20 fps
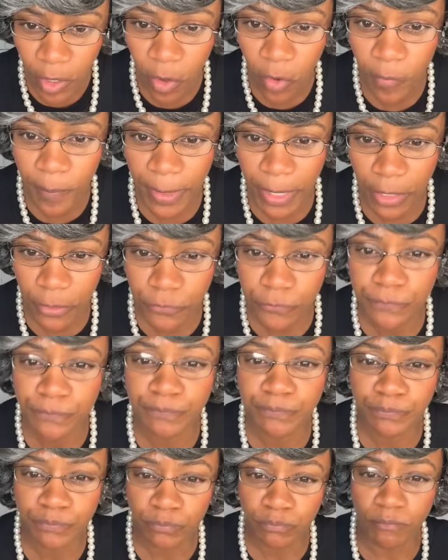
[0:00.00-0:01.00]
Go vote.
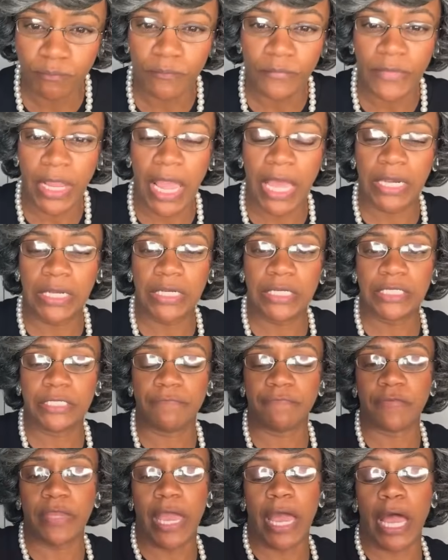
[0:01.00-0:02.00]
I
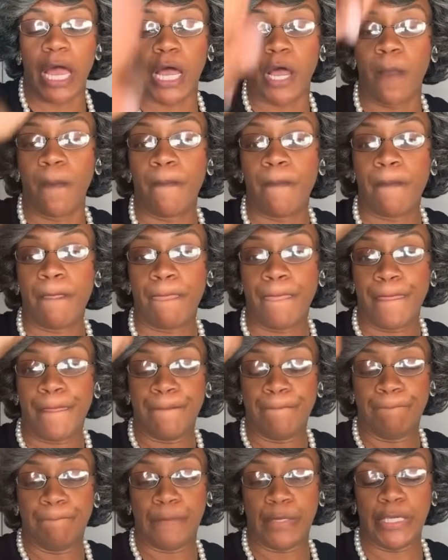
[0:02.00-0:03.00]
love y'all.
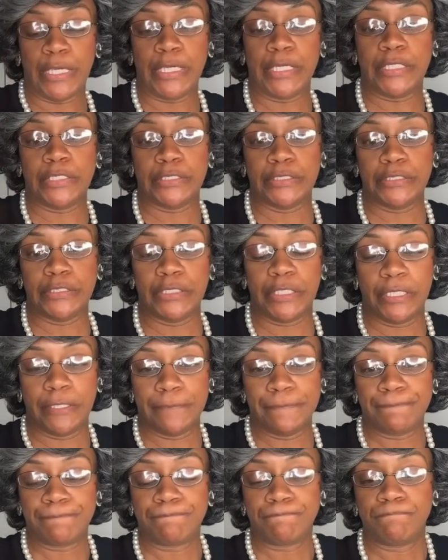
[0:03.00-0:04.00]
Be good.
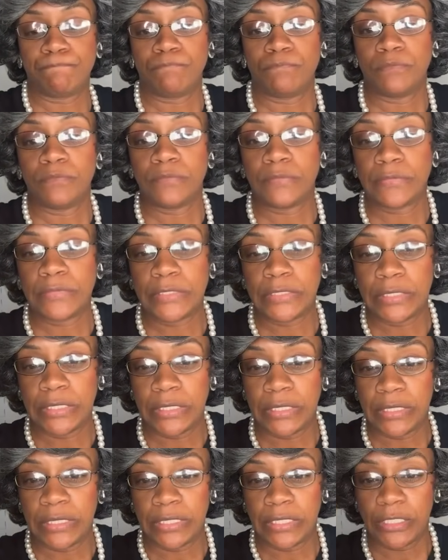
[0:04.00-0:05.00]

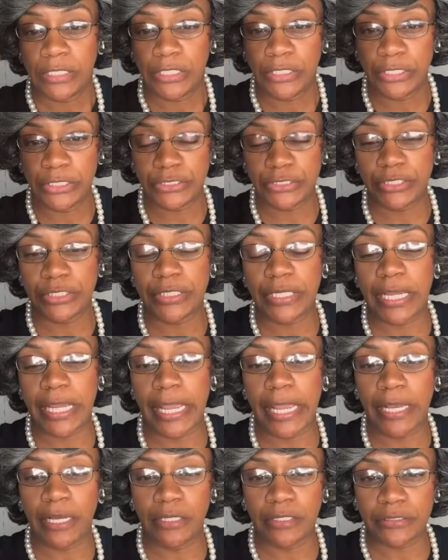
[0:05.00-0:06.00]
Cut your
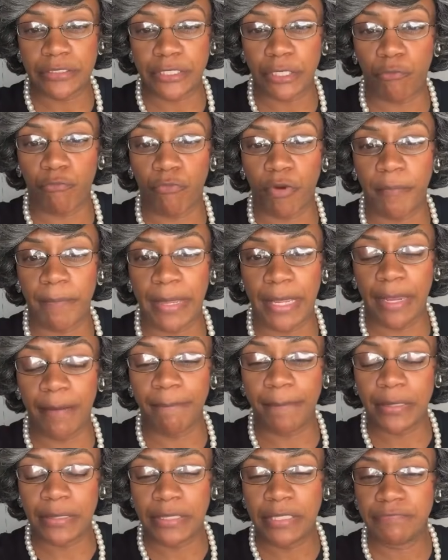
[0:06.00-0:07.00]
nails, and
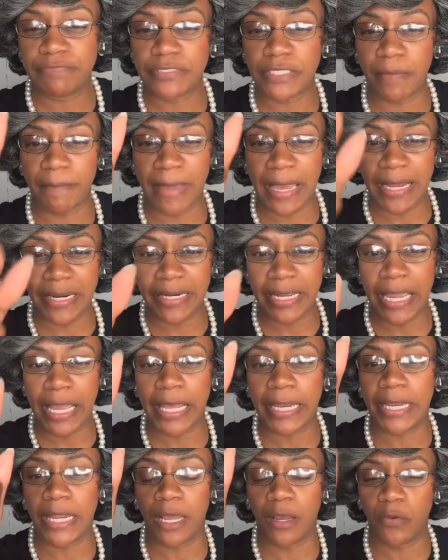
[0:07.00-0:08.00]
remember, somebody
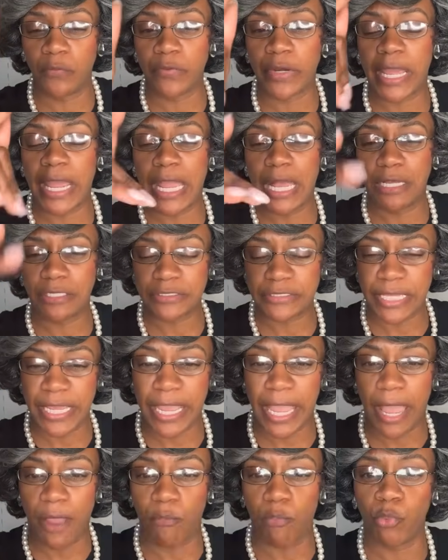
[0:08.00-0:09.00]
got long nails,
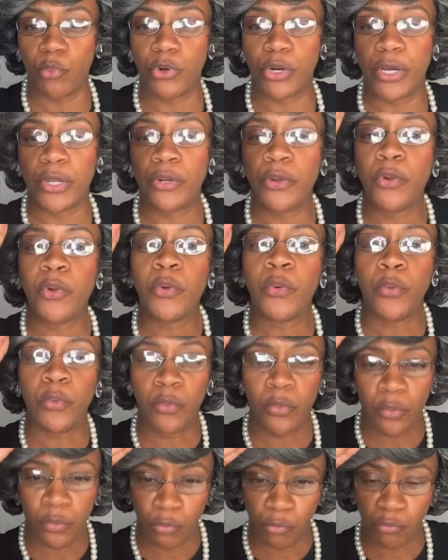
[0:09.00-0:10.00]
they got what?
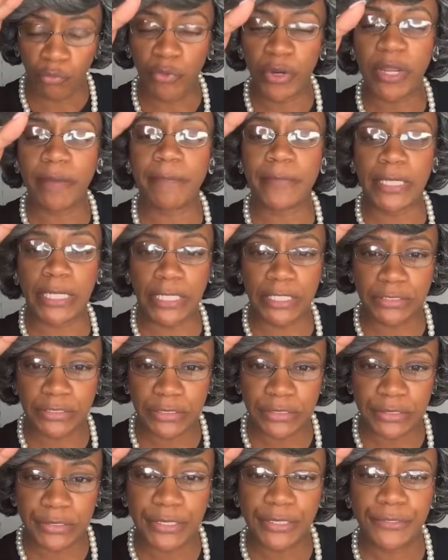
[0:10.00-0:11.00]

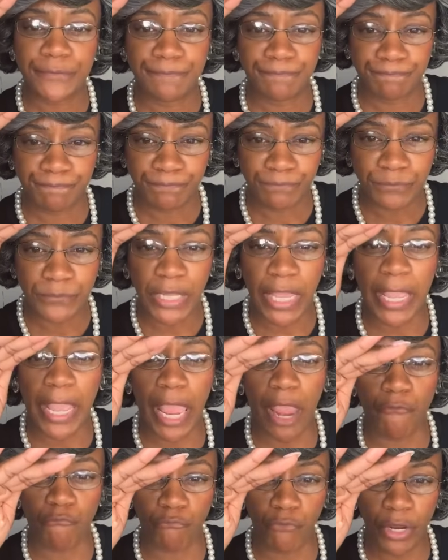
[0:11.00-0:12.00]
Remnants. They
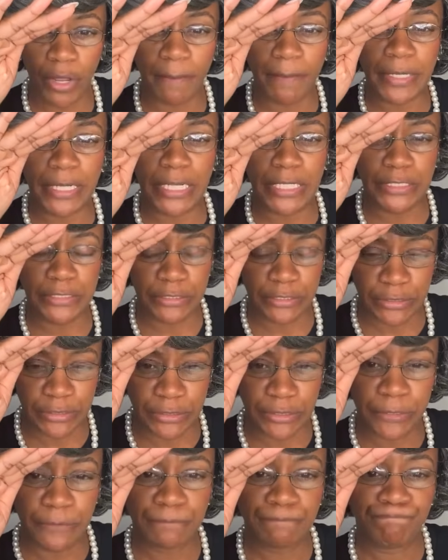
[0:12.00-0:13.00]
got
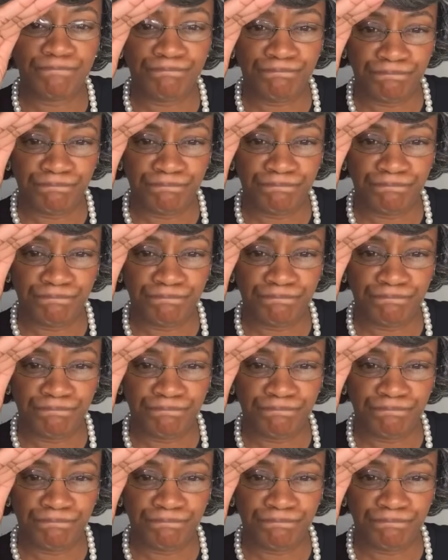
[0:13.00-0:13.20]
remnants.